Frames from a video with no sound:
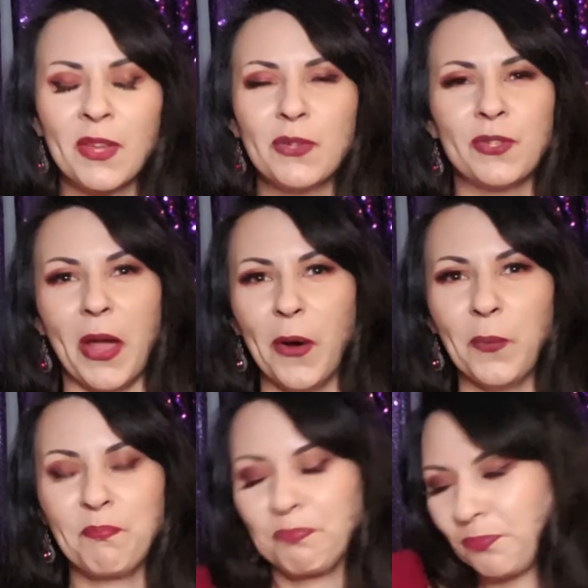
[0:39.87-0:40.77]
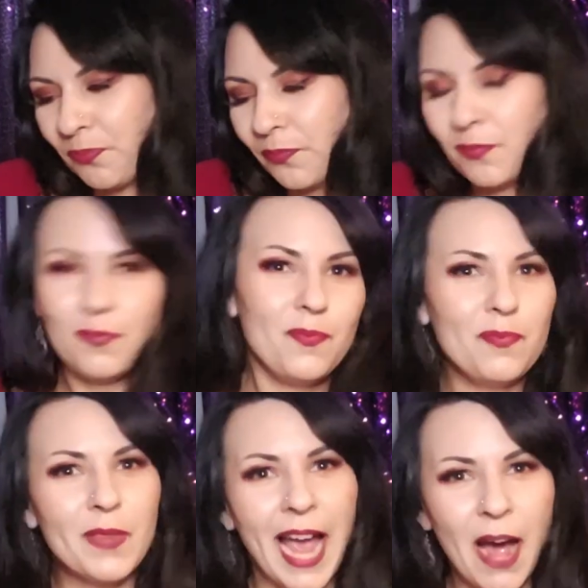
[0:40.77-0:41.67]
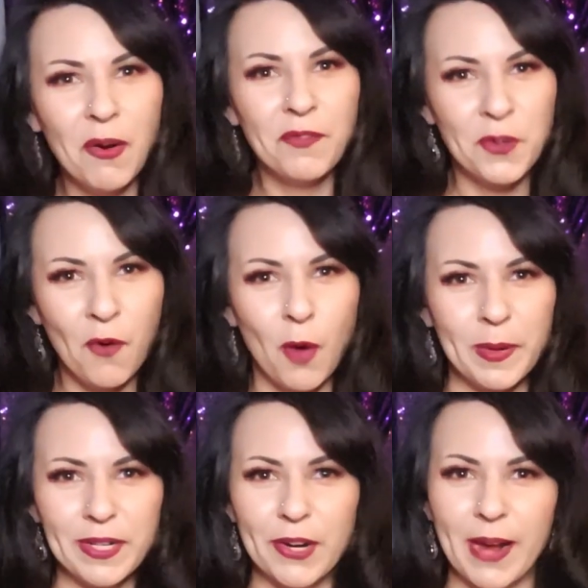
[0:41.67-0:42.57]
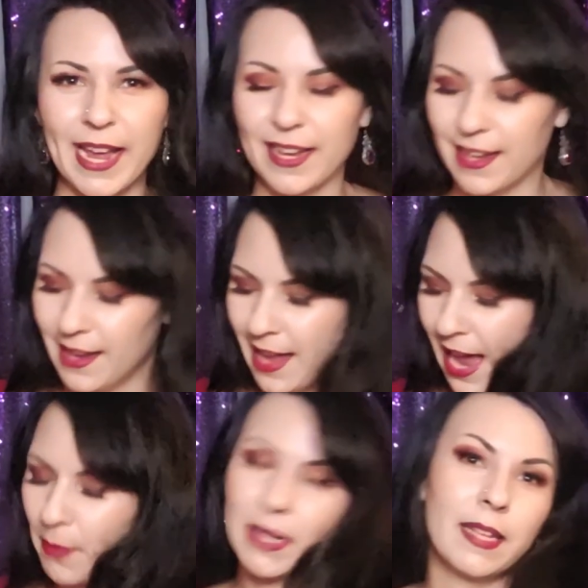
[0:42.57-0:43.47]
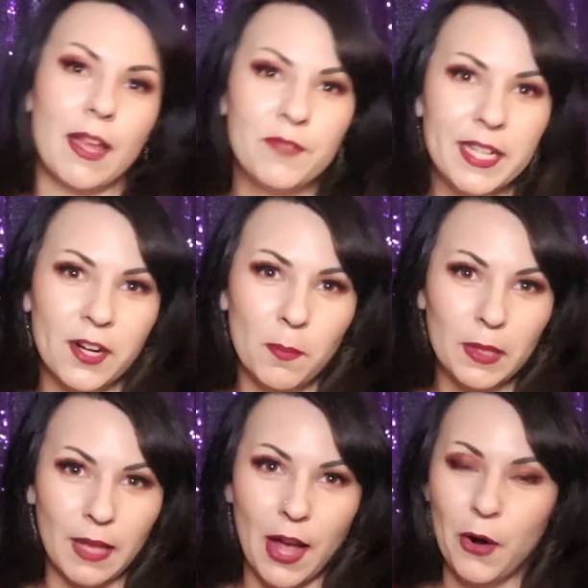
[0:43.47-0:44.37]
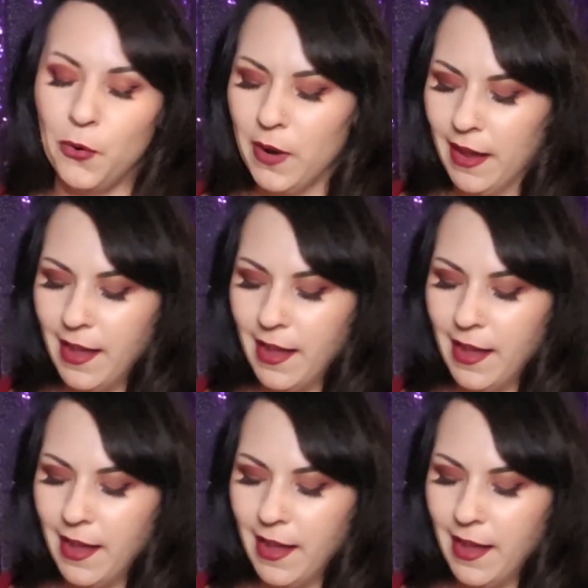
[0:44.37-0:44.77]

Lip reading: So how have you all been doing? I would love to hear below.